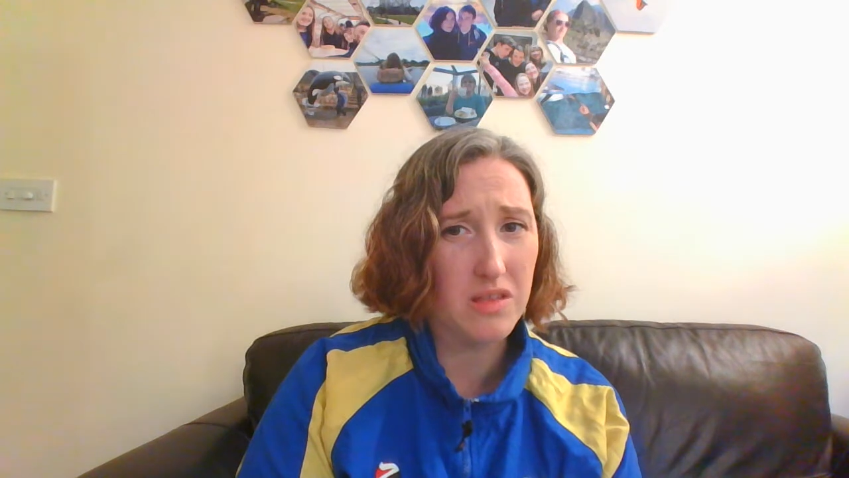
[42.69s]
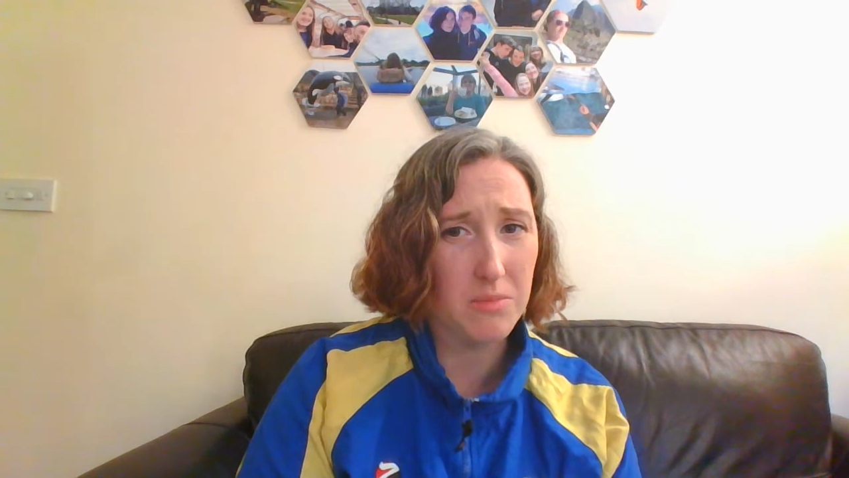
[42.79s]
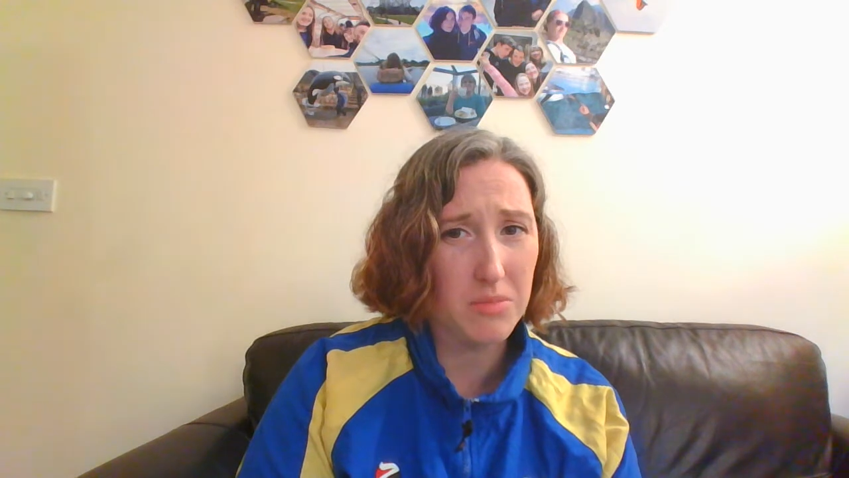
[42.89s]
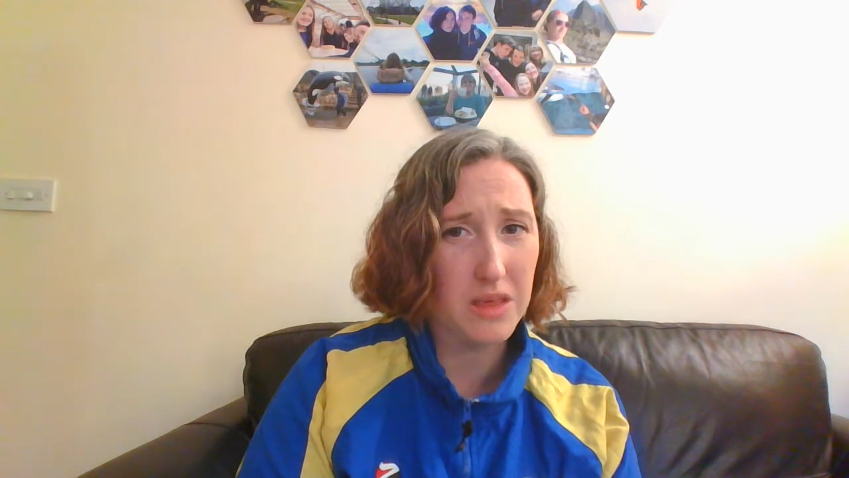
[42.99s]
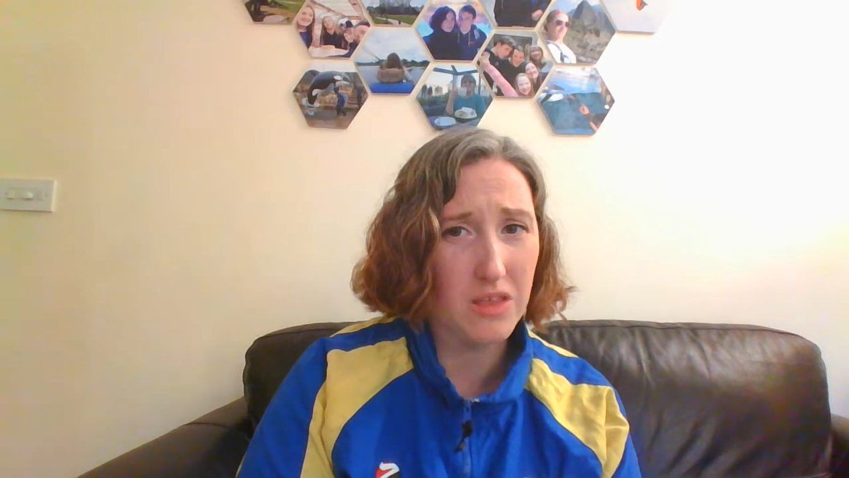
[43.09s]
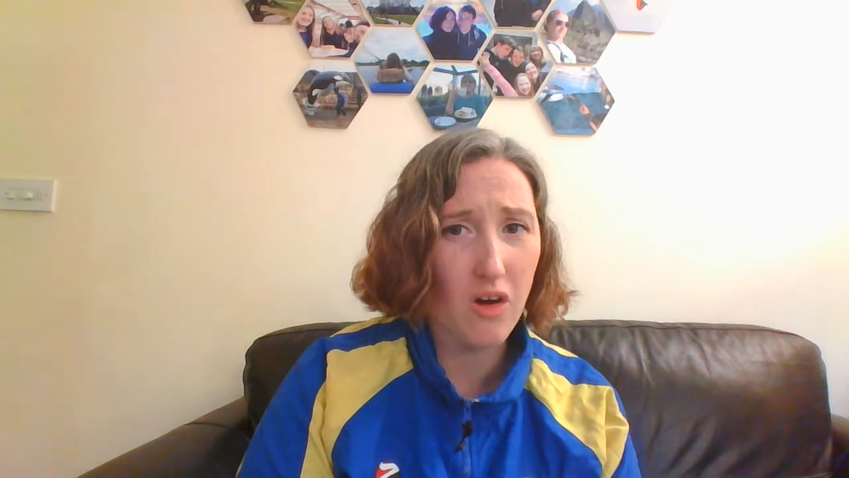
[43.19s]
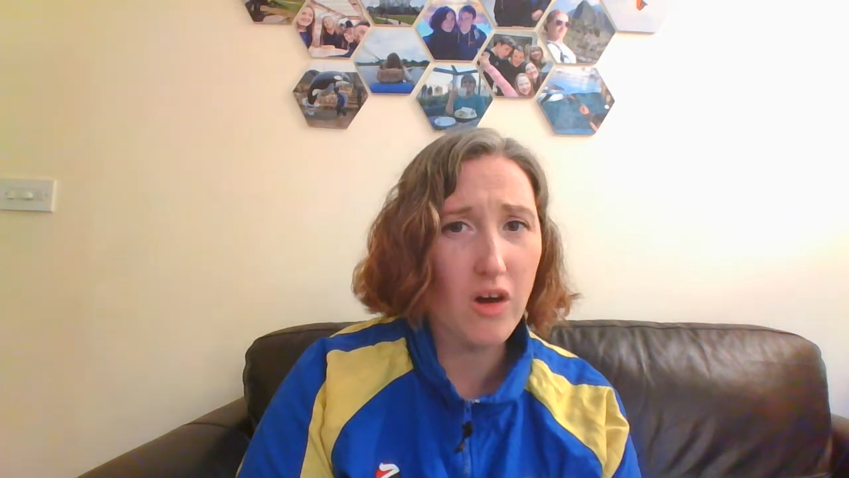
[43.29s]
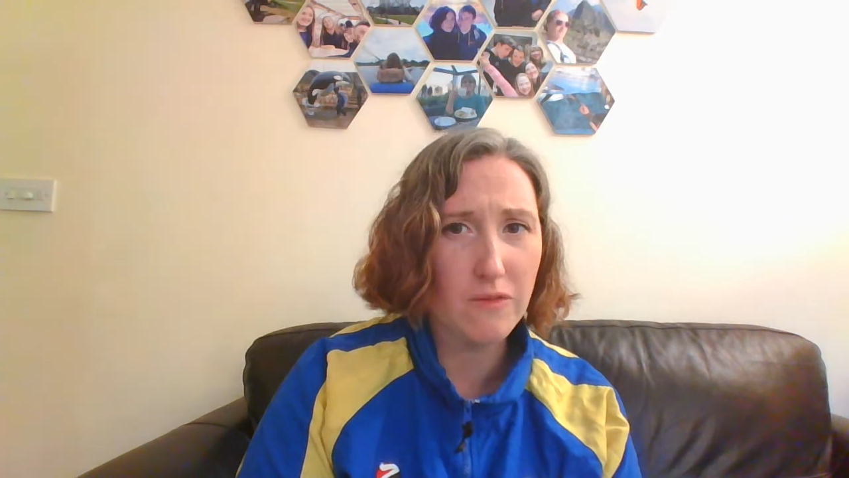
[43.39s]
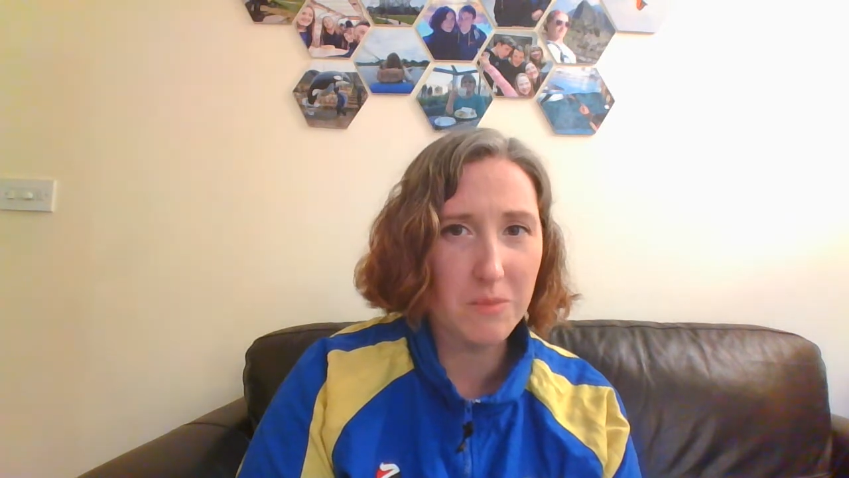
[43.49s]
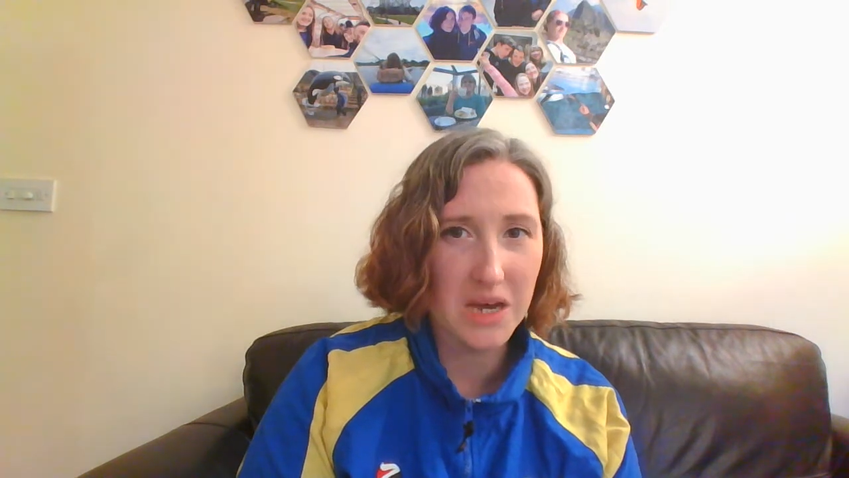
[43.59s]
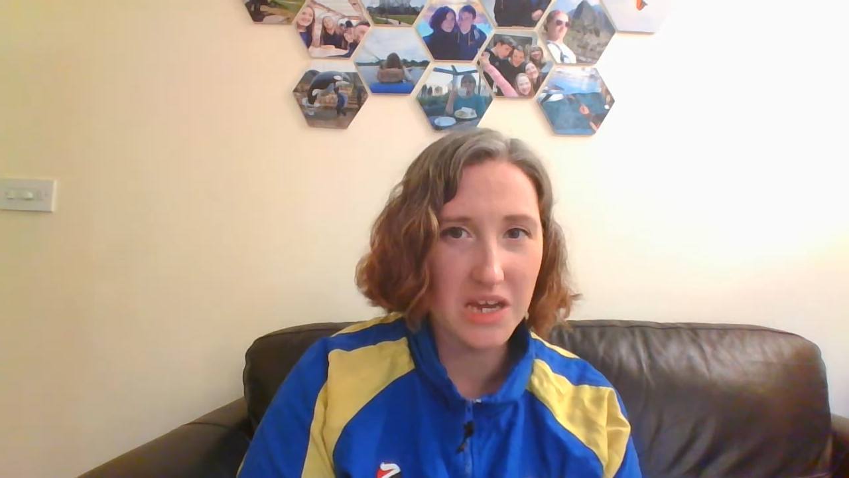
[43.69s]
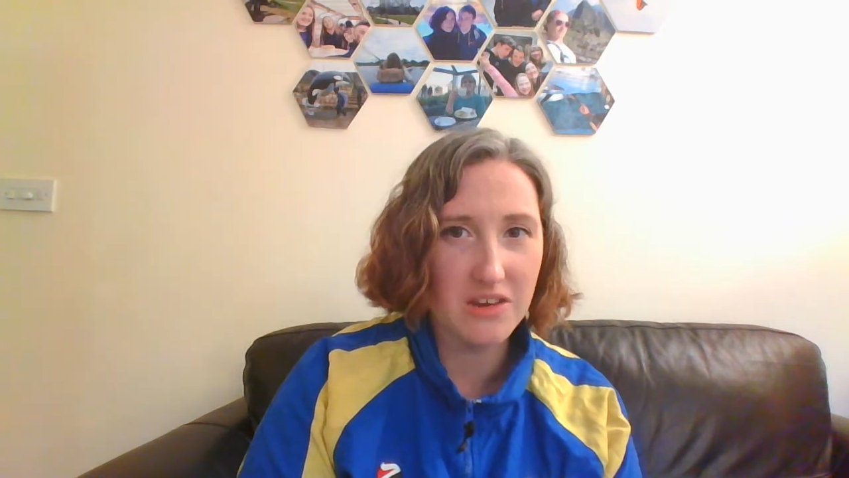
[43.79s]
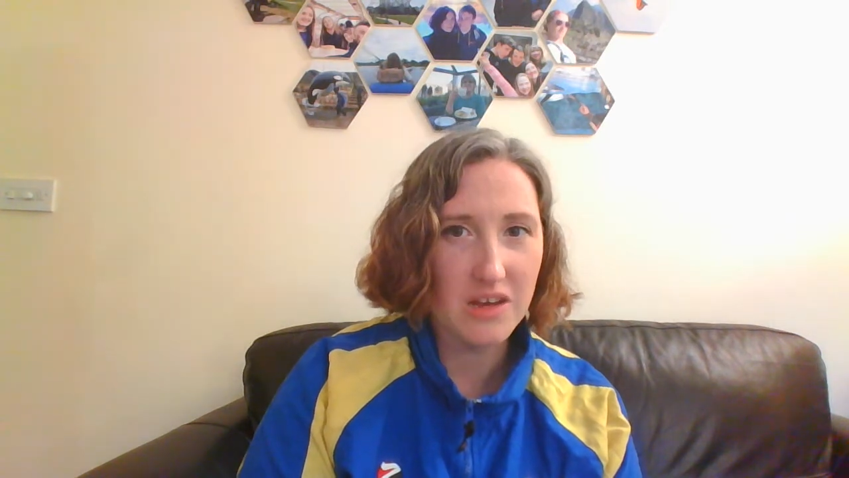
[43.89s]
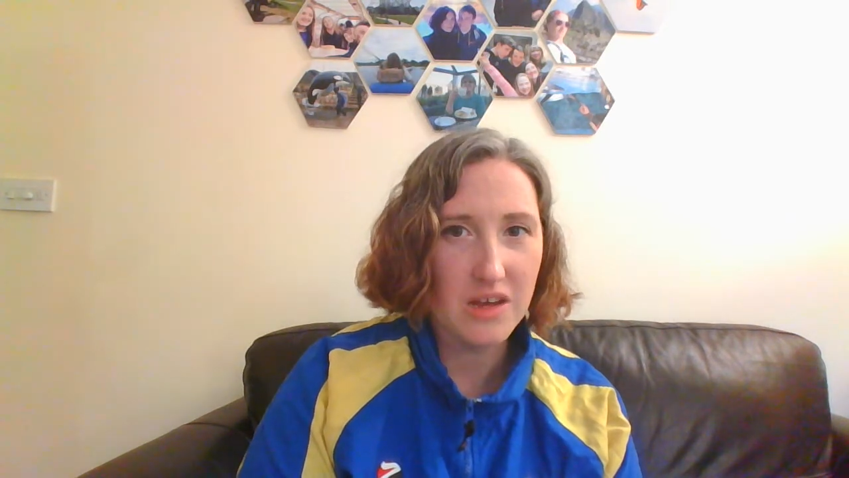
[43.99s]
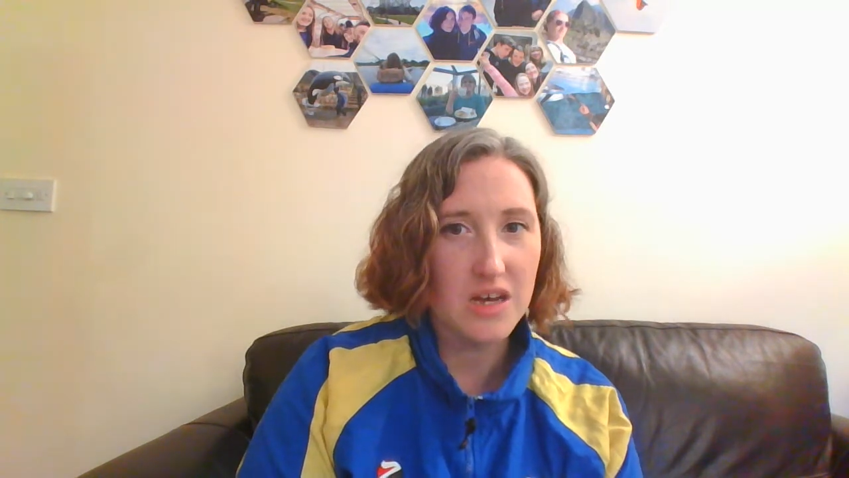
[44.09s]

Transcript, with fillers: something that I've made?